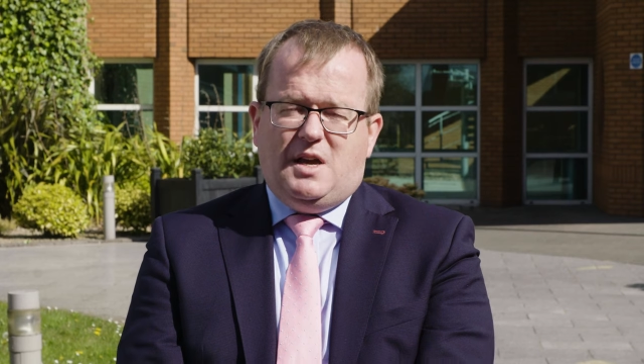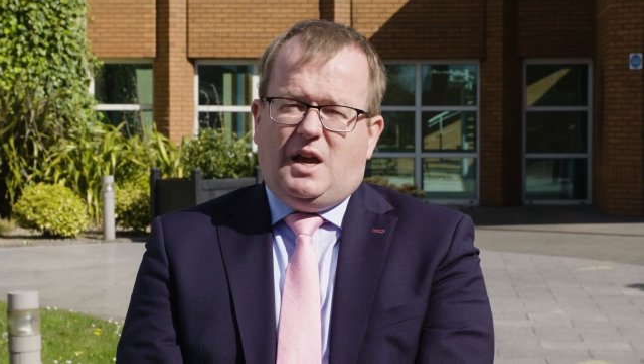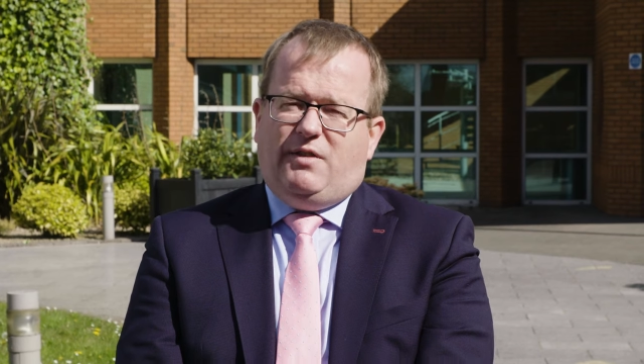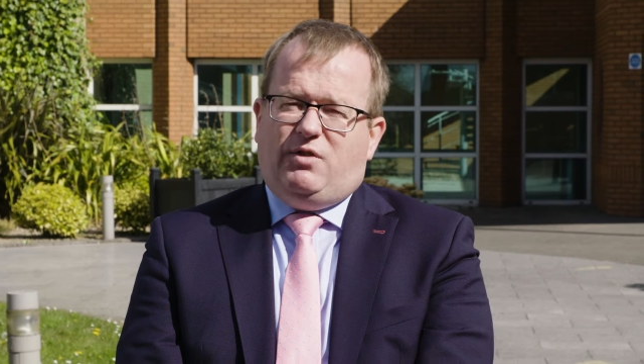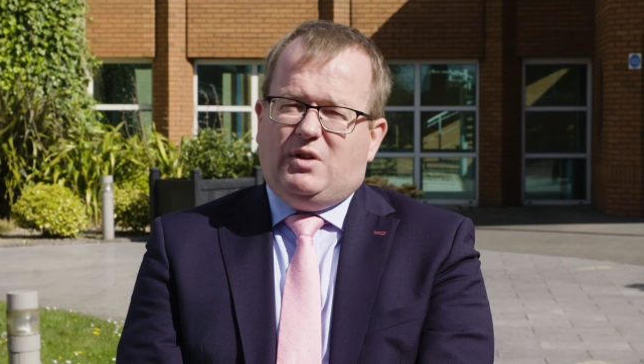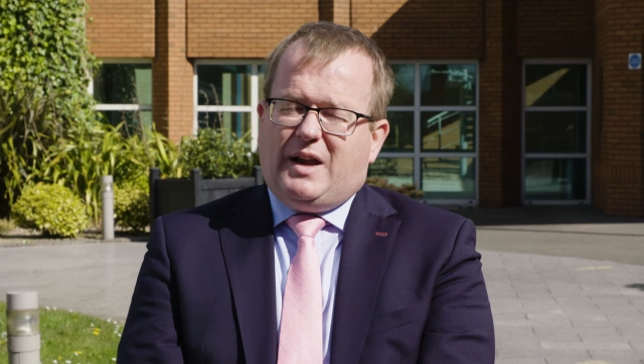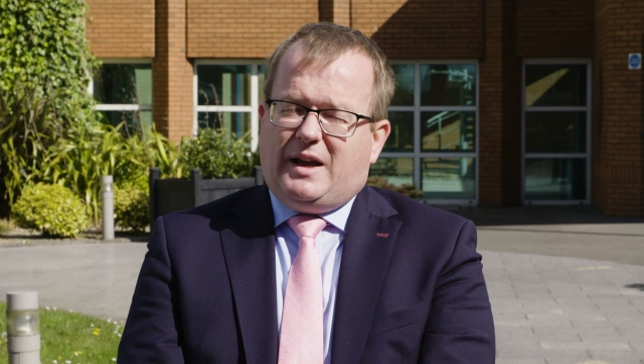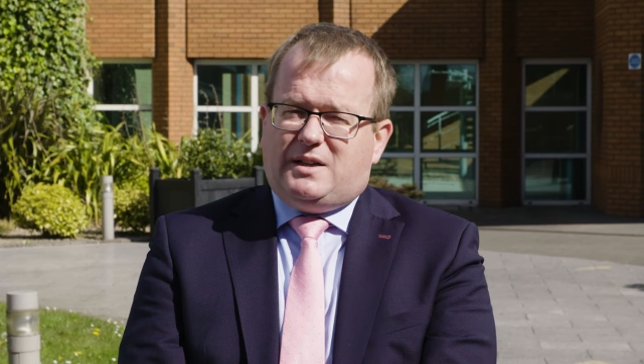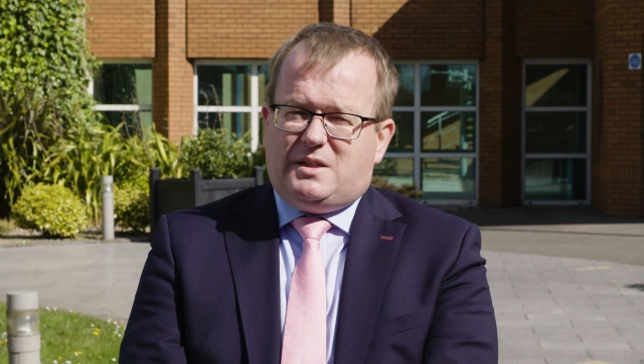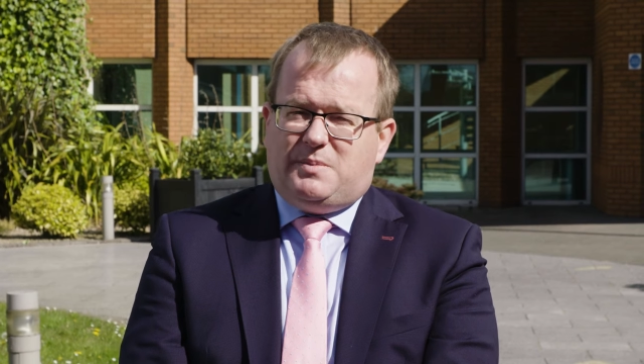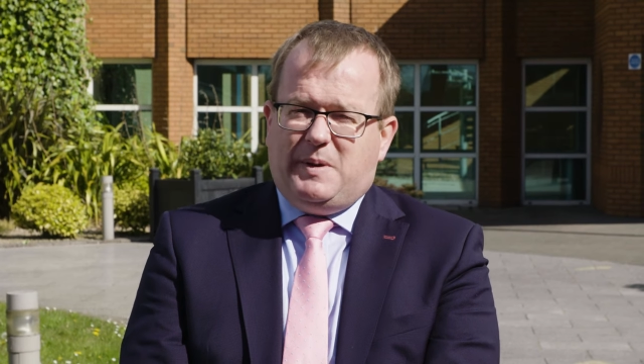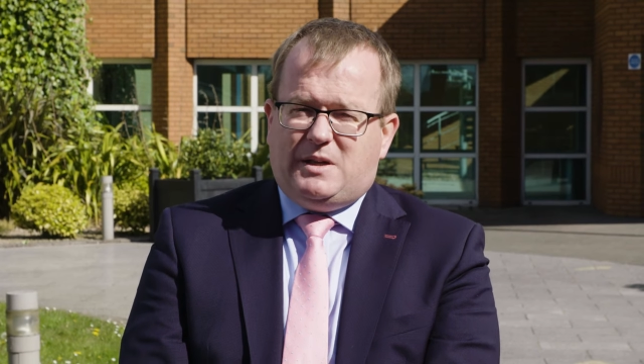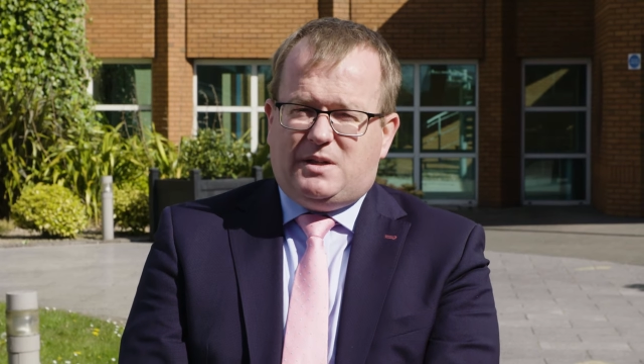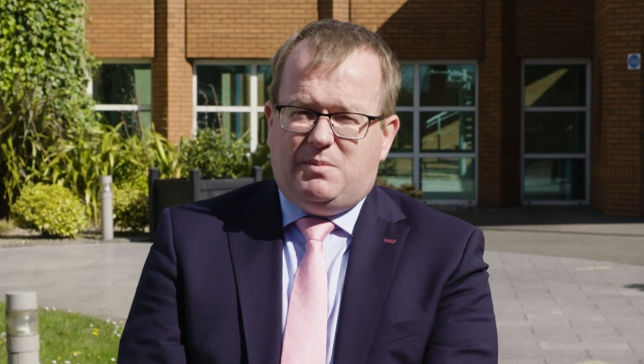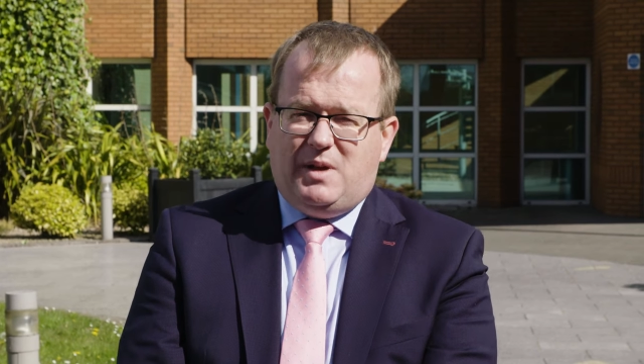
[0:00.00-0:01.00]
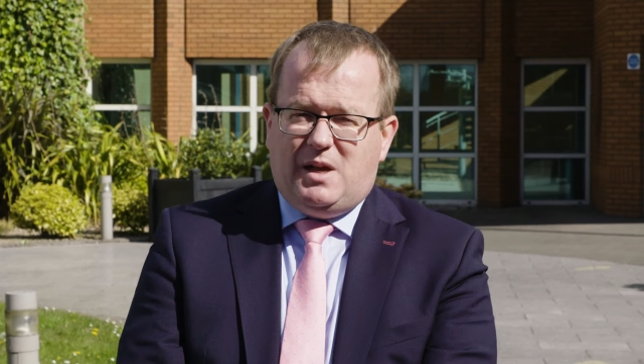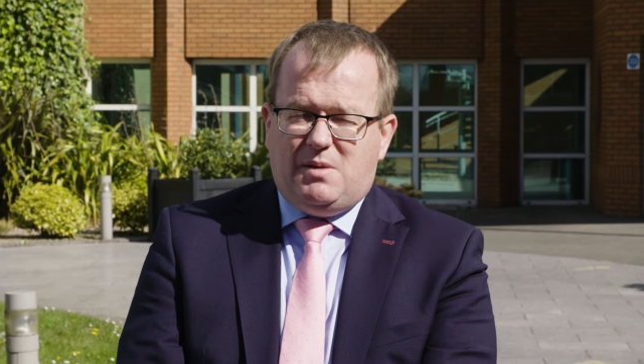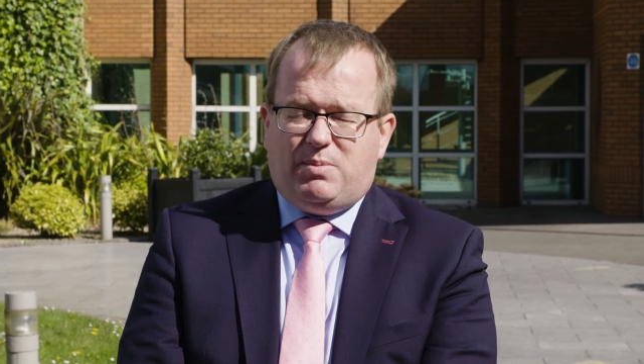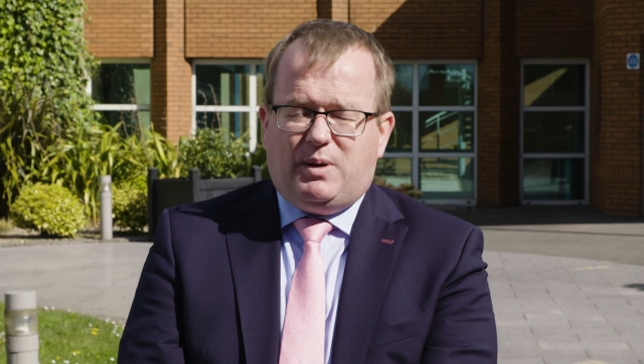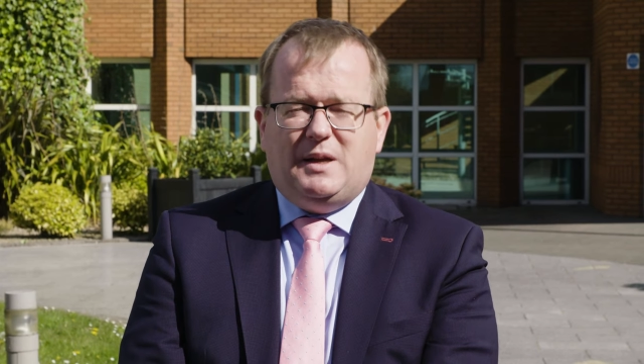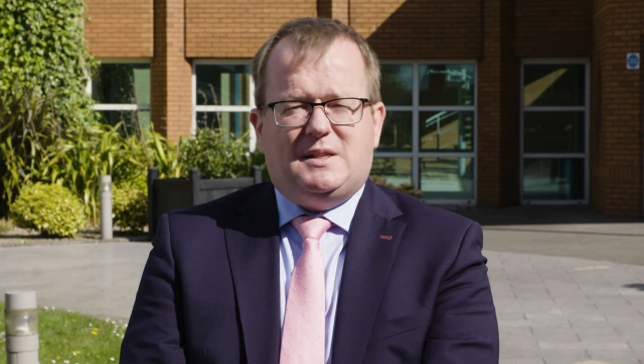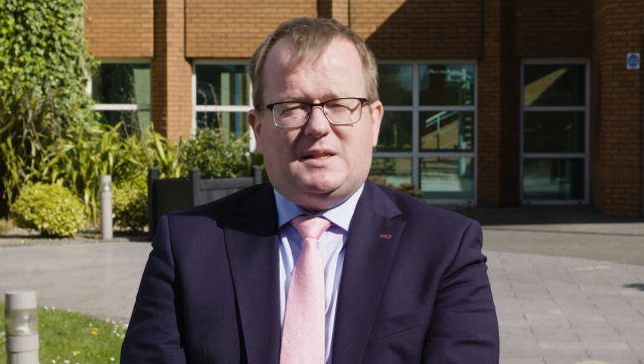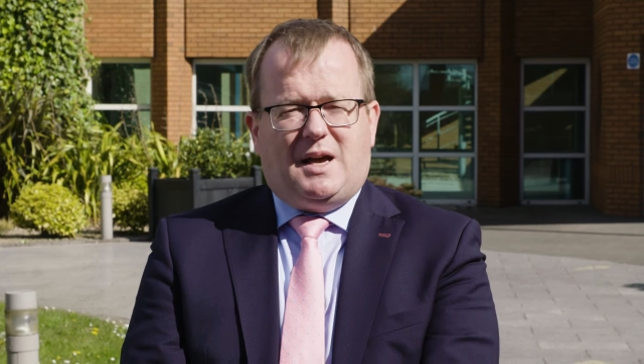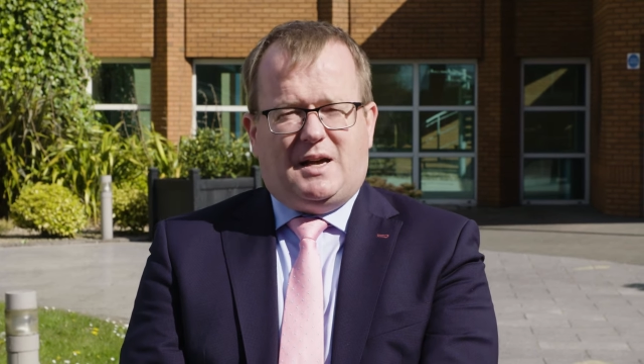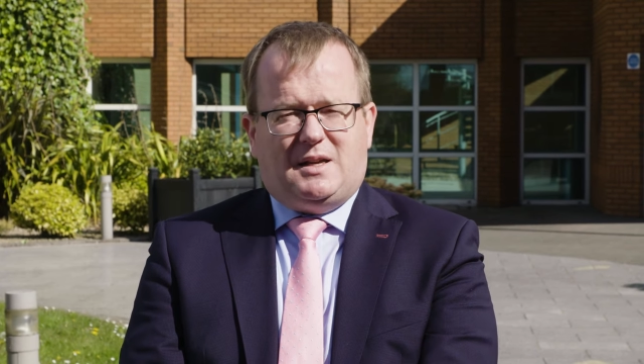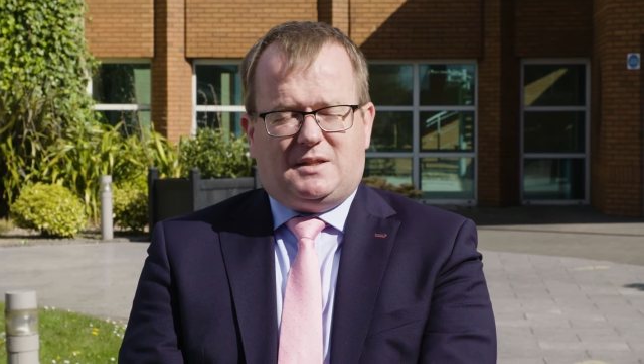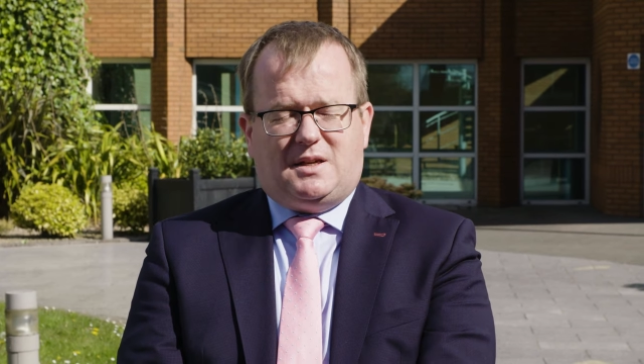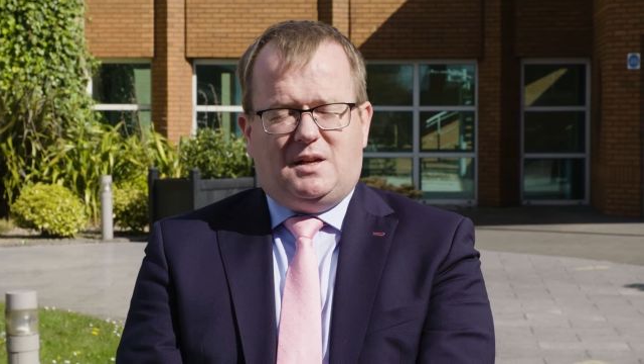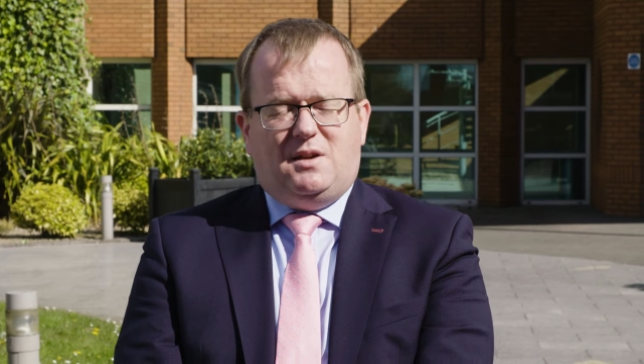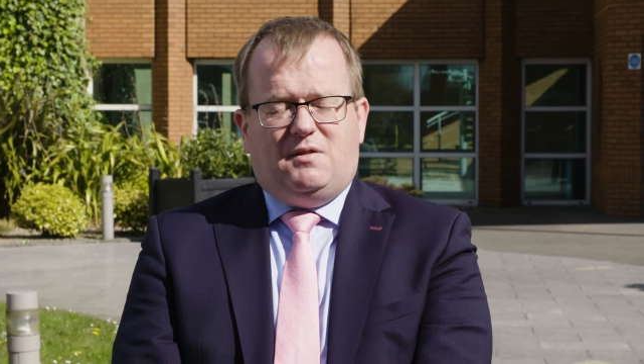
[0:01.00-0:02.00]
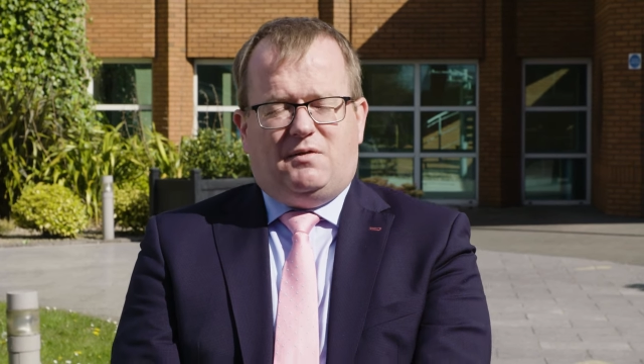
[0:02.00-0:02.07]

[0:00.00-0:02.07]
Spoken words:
If you'd like to speak to me, please ask